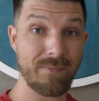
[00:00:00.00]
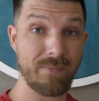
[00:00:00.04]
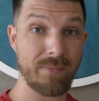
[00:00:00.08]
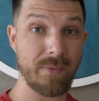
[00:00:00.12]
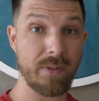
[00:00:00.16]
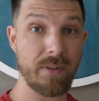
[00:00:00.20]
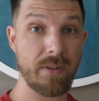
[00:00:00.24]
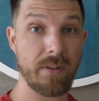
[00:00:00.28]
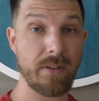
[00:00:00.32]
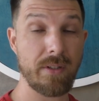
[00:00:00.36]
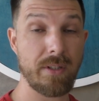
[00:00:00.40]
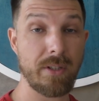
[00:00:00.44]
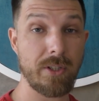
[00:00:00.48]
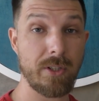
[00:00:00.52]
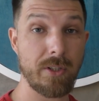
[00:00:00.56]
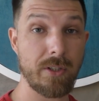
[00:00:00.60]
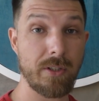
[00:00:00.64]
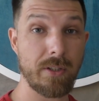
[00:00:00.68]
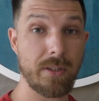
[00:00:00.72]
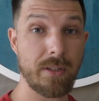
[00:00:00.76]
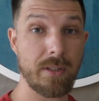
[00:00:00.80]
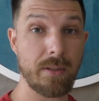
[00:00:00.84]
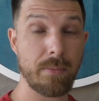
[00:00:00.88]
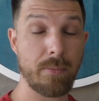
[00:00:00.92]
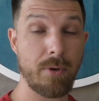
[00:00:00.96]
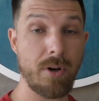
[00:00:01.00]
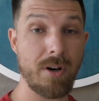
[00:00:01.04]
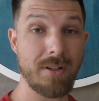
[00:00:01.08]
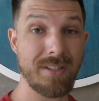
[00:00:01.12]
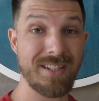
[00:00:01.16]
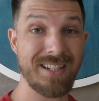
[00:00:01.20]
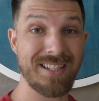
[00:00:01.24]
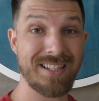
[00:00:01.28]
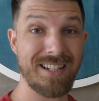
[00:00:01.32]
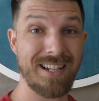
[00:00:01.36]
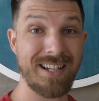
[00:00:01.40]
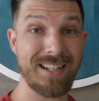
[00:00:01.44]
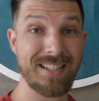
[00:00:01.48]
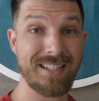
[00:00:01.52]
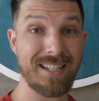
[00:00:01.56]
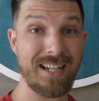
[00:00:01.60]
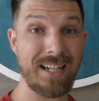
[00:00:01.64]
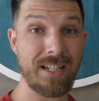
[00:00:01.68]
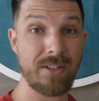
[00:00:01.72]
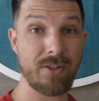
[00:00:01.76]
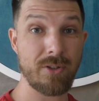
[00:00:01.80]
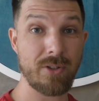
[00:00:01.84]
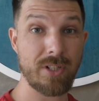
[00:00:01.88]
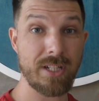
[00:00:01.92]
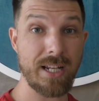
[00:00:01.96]
The process is
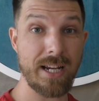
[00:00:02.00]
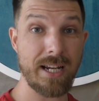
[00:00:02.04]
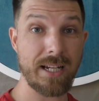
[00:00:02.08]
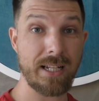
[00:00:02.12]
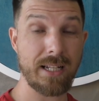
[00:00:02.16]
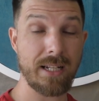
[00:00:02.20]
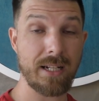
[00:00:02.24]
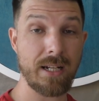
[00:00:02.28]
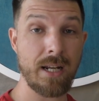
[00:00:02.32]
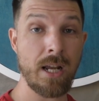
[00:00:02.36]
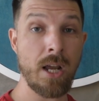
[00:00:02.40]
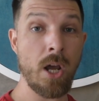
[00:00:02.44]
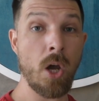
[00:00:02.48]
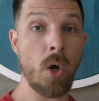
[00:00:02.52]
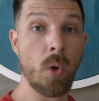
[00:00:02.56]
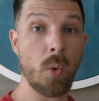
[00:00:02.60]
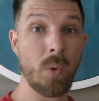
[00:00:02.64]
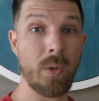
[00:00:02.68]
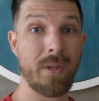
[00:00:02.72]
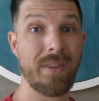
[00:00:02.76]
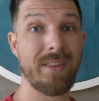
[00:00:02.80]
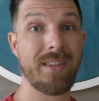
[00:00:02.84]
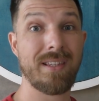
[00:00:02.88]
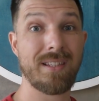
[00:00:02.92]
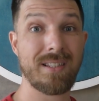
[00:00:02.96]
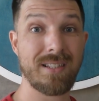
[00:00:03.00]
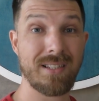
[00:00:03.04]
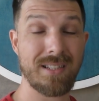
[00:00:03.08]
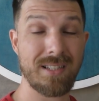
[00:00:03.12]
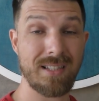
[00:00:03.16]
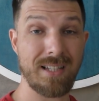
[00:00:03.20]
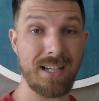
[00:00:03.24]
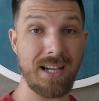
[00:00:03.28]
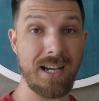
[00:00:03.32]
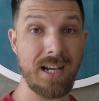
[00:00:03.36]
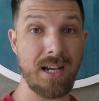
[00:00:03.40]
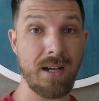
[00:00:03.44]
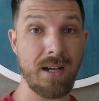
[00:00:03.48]
undertaken with this